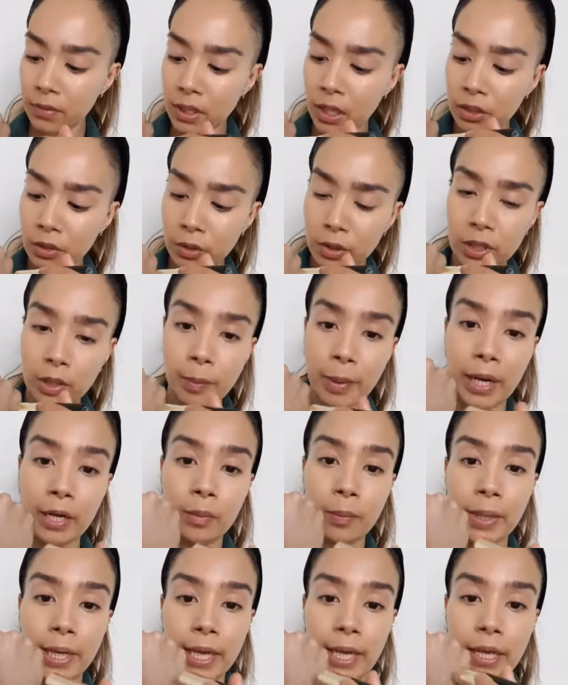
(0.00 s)
I'll do it on the back
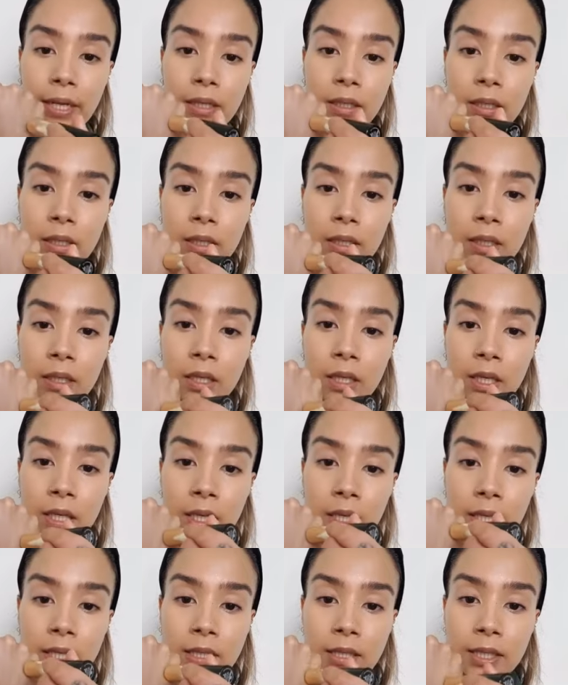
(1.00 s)
of my hand,
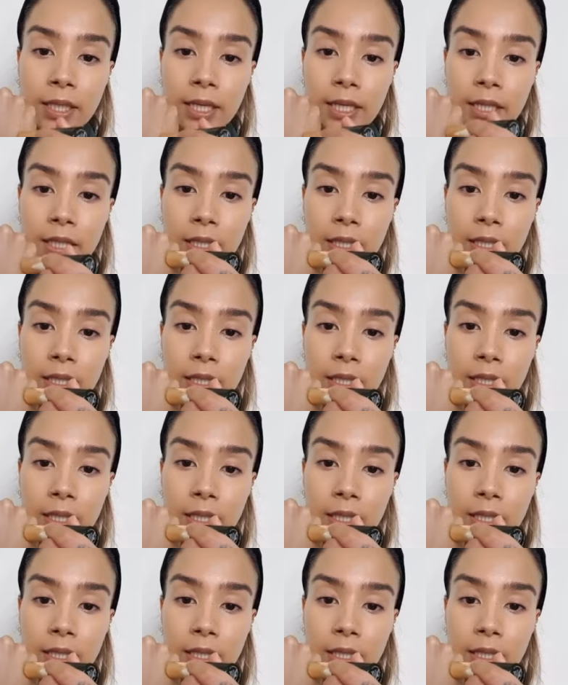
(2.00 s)
take